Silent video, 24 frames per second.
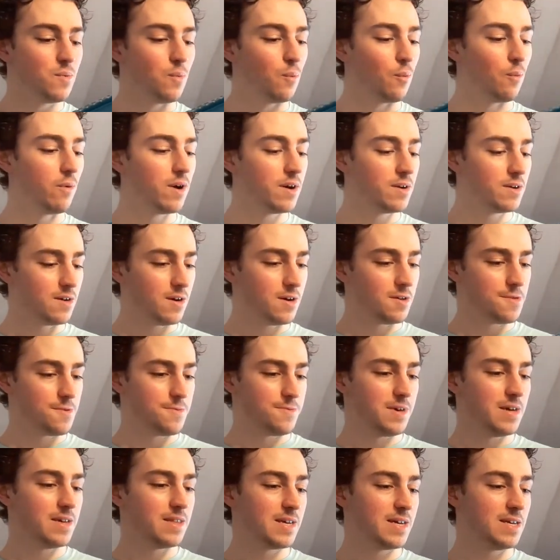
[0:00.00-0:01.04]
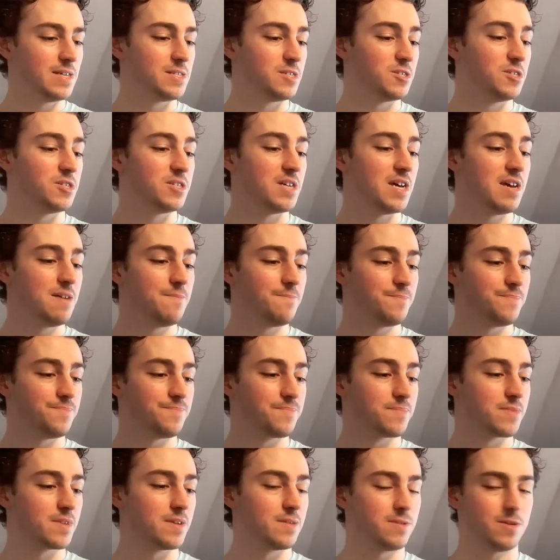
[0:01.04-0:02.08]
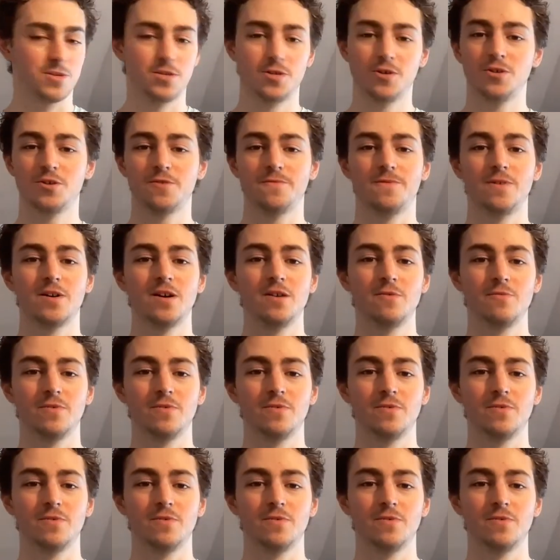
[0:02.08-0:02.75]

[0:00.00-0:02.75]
One other thing that is a shame, the Surge Fire,